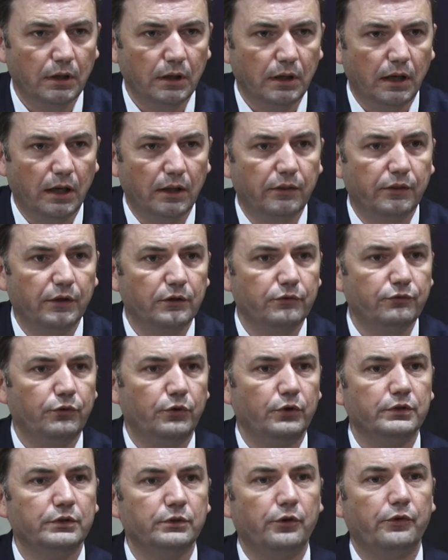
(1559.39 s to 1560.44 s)
and
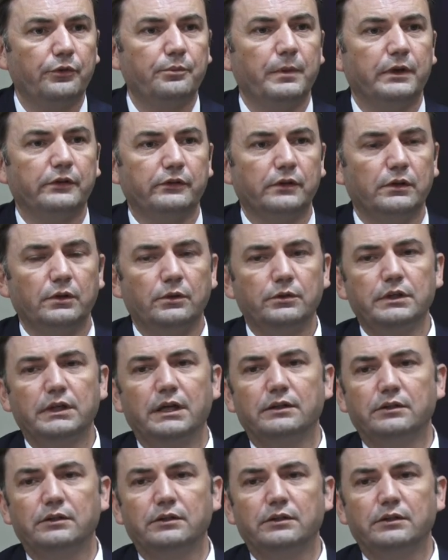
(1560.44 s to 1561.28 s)
therefore North Macedonia